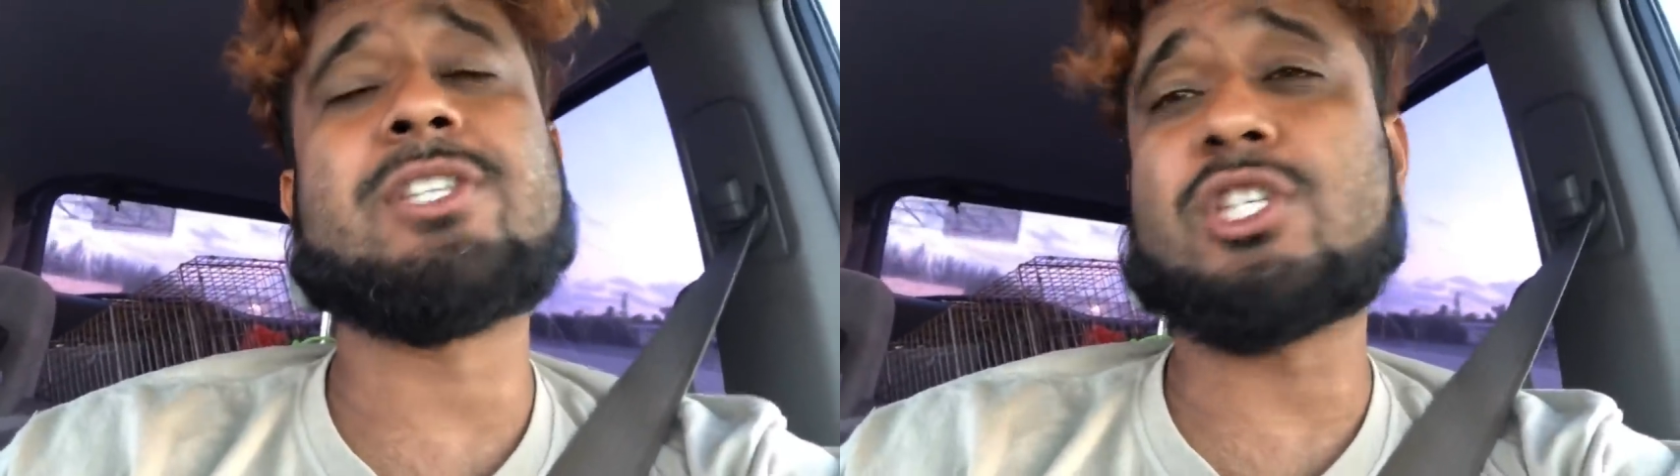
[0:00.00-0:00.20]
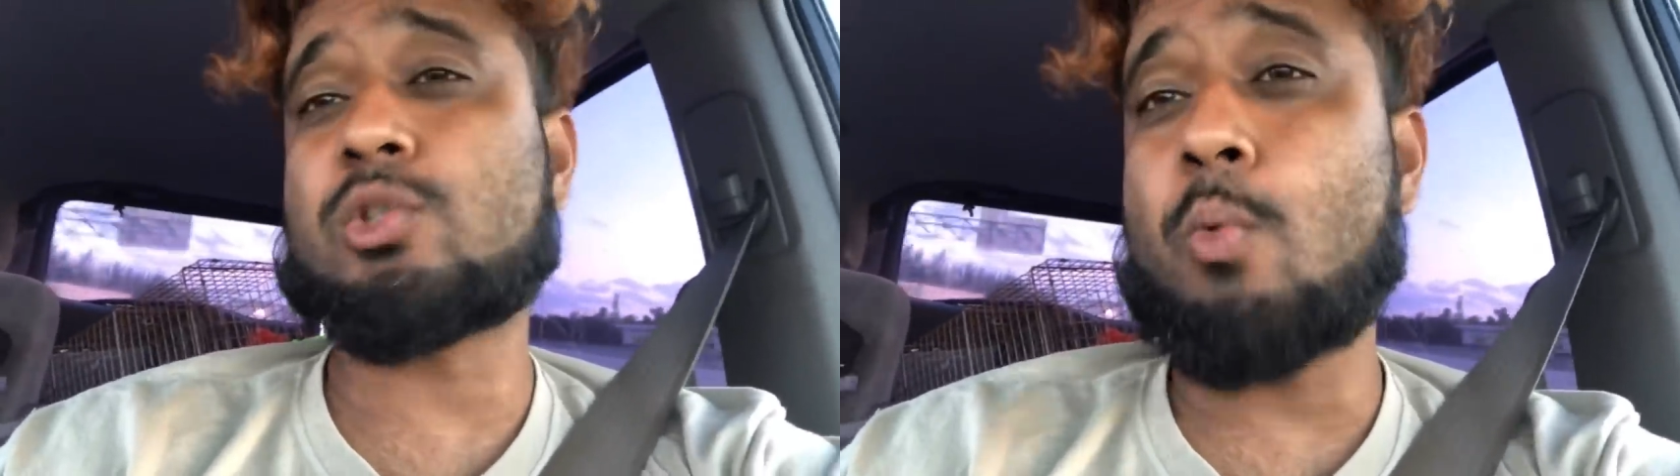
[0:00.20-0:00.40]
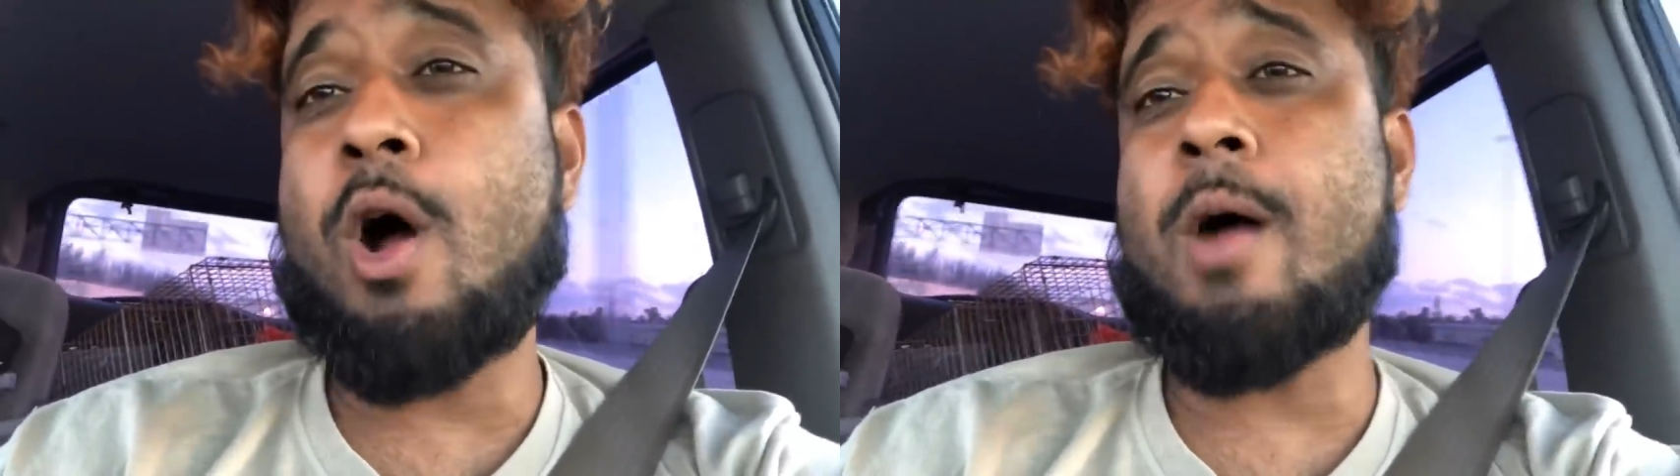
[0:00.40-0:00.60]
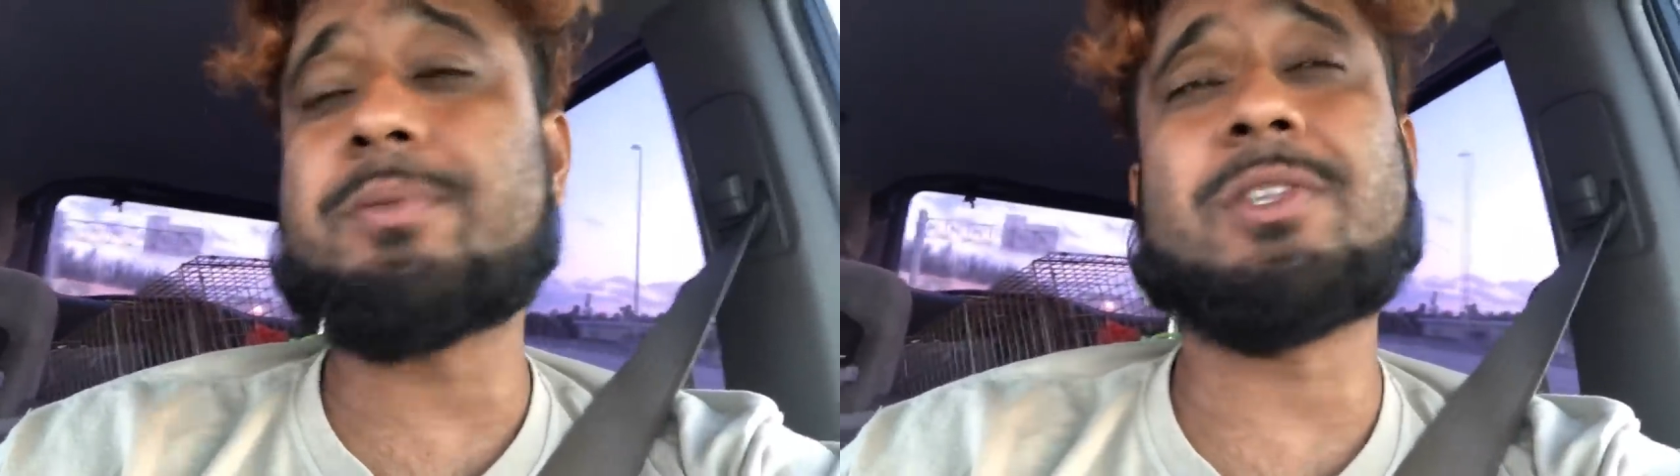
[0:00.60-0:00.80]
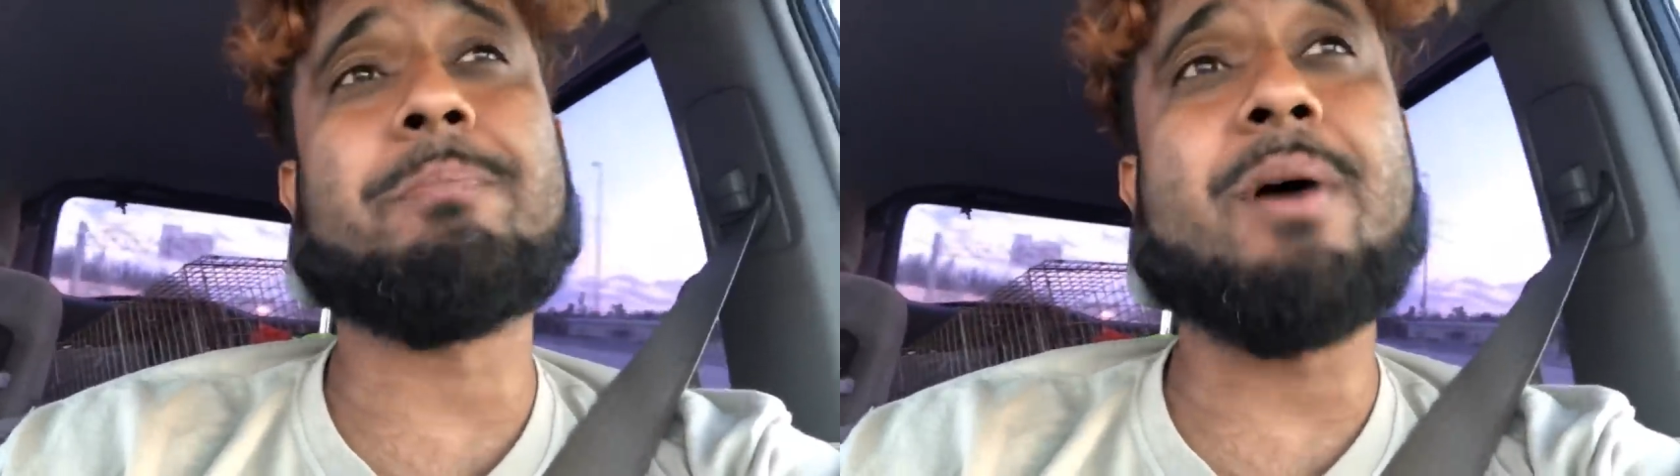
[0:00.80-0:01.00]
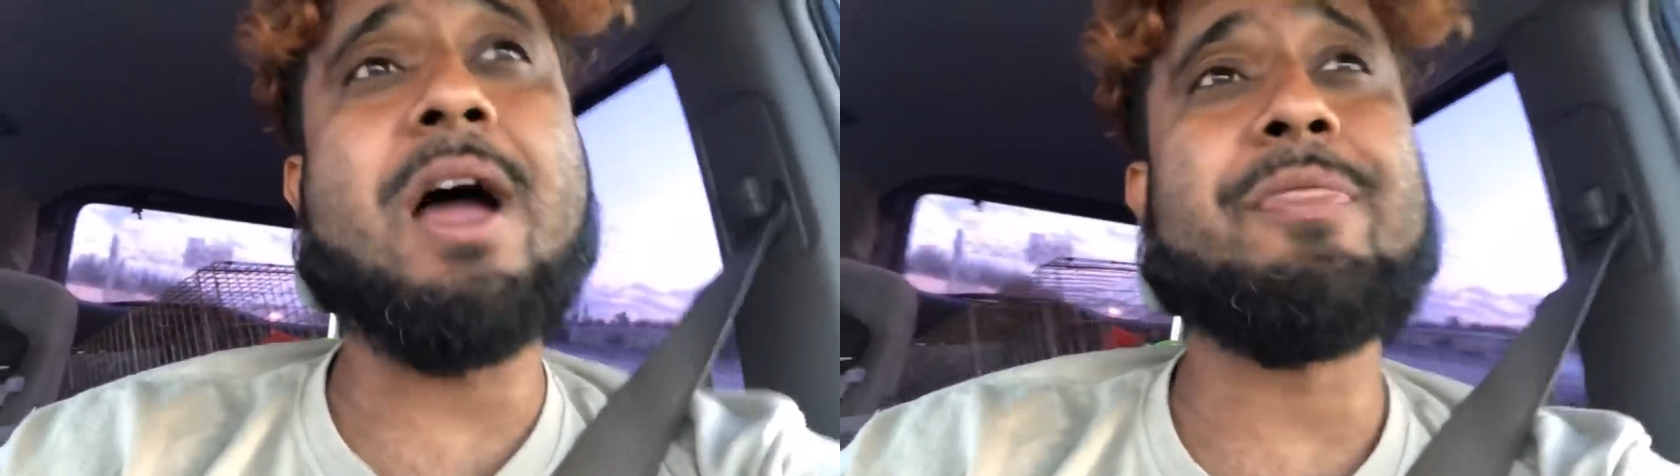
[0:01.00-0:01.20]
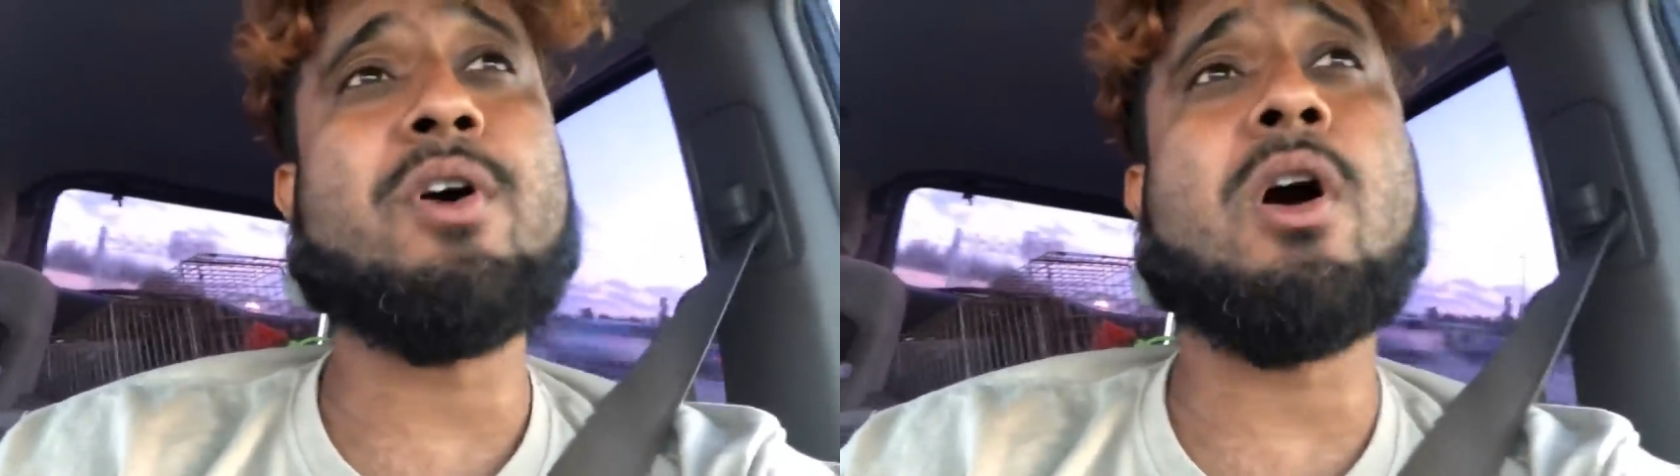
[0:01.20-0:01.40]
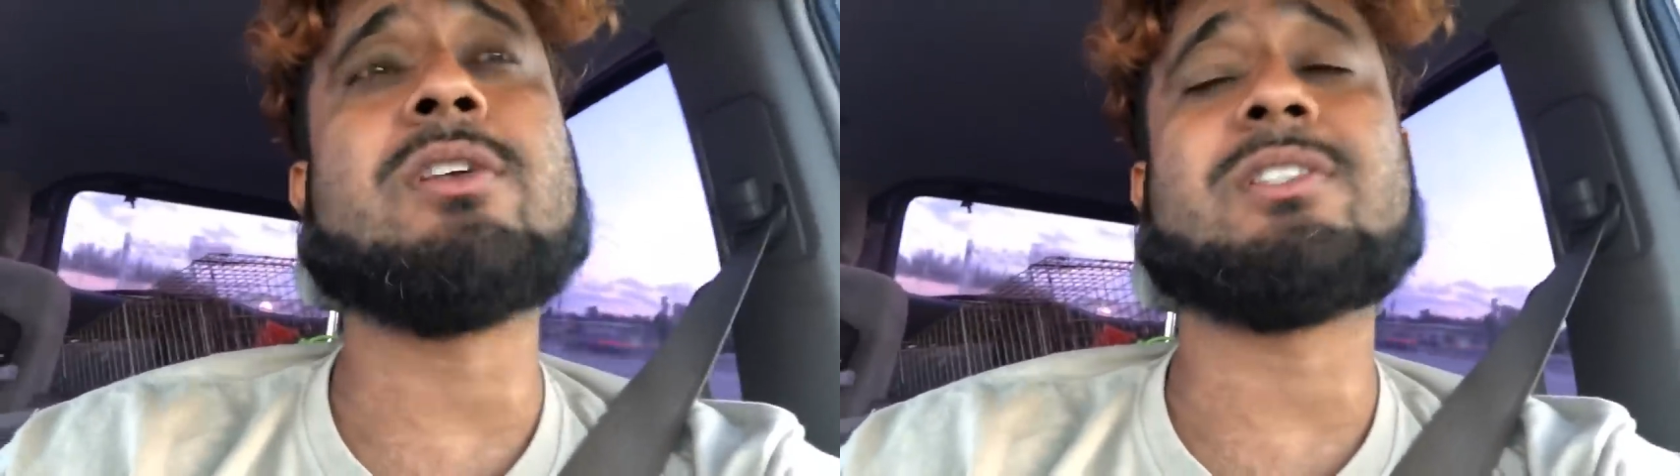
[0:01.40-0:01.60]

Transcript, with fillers: the swamps, the pythons,